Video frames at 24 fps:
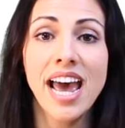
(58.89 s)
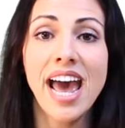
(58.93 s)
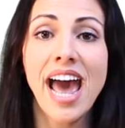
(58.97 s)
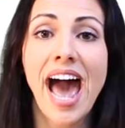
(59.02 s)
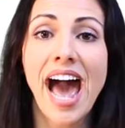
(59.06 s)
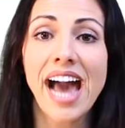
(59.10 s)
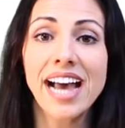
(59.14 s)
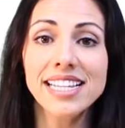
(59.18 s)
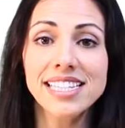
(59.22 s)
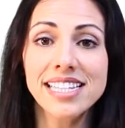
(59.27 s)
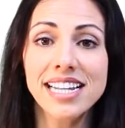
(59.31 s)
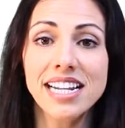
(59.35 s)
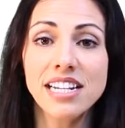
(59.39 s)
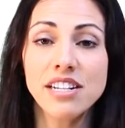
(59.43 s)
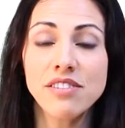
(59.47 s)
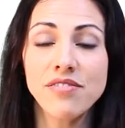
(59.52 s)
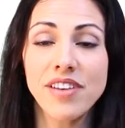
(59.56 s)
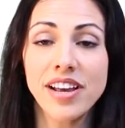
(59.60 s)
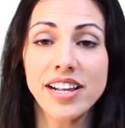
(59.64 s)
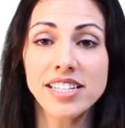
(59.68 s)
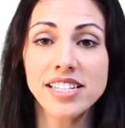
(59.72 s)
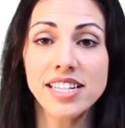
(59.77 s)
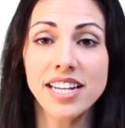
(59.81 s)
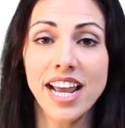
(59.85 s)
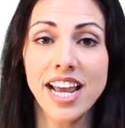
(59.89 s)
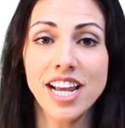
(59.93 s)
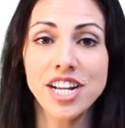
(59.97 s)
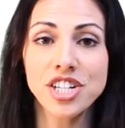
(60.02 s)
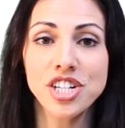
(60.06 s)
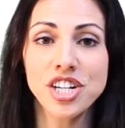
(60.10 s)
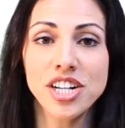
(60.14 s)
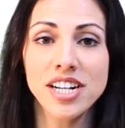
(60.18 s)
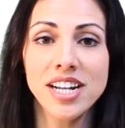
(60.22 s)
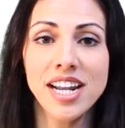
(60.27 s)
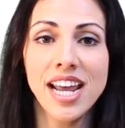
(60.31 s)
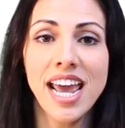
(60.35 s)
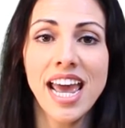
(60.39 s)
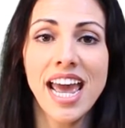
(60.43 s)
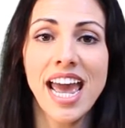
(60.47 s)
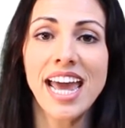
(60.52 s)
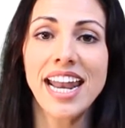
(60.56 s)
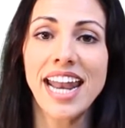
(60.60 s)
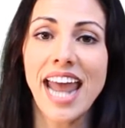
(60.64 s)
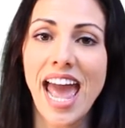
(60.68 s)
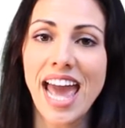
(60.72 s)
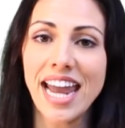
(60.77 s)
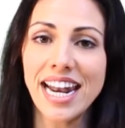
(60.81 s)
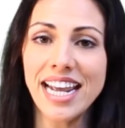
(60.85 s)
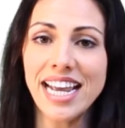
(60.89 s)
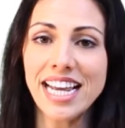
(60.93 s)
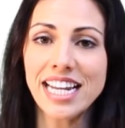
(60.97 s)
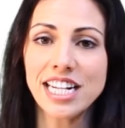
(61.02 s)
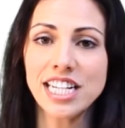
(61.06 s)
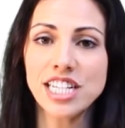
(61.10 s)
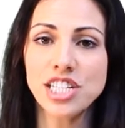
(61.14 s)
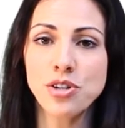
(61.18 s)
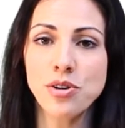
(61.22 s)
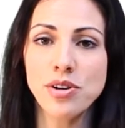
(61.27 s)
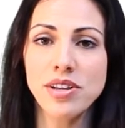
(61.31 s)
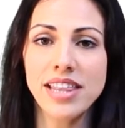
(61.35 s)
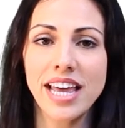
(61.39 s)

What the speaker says: accident investigation, and any industry